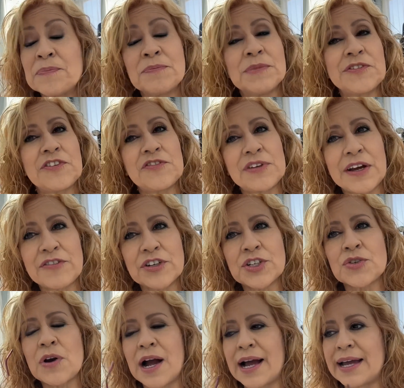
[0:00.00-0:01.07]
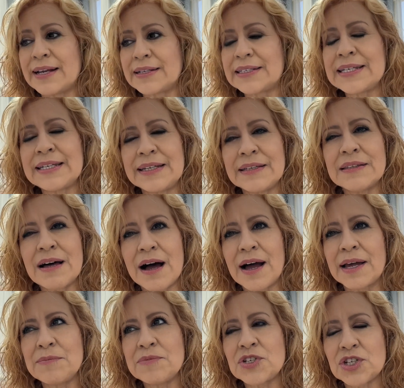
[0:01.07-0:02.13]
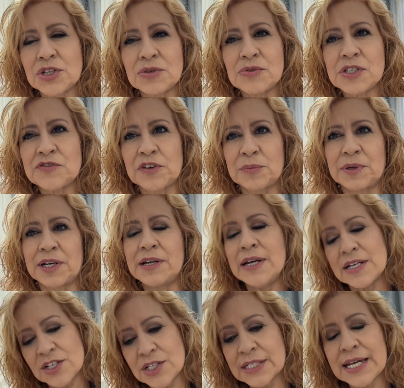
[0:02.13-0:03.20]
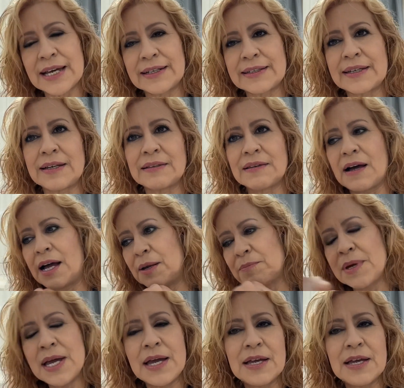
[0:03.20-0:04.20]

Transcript: But if you've never tried key lime juice just cut a key lime,